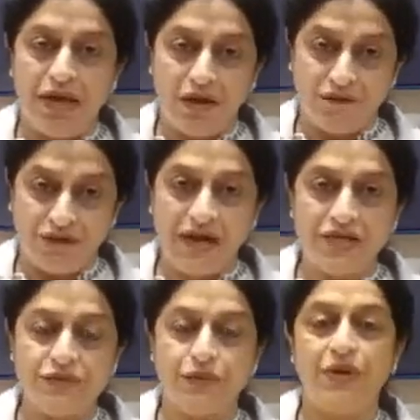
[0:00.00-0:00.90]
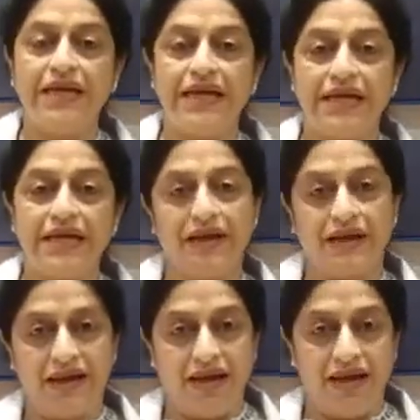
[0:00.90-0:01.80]
of age would need
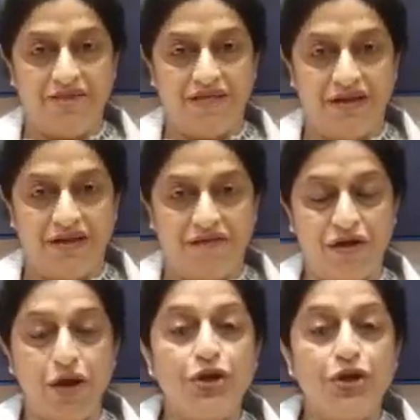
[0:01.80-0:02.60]
an IVF.